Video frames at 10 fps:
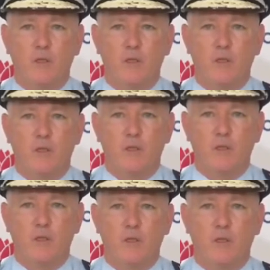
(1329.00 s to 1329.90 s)

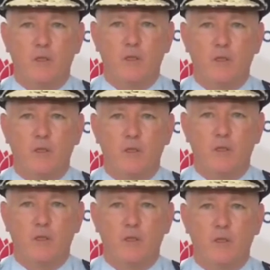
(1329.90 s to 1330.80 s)

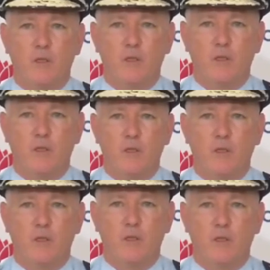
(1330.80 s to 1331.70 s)

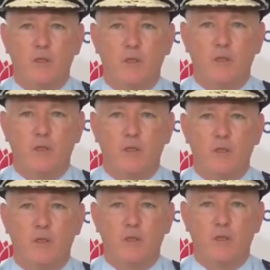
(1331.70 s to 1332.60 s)

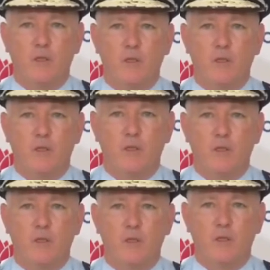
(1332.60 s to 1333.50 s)

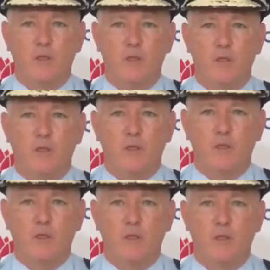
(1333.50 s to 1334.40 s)

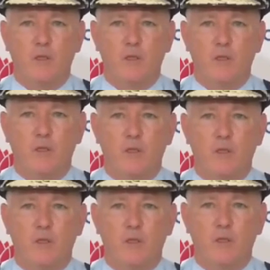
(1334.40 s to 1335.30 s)

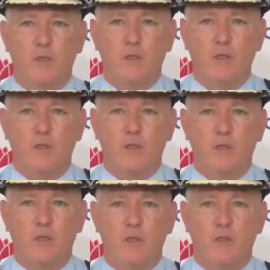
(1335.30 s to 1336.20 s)
This person isn't speaking.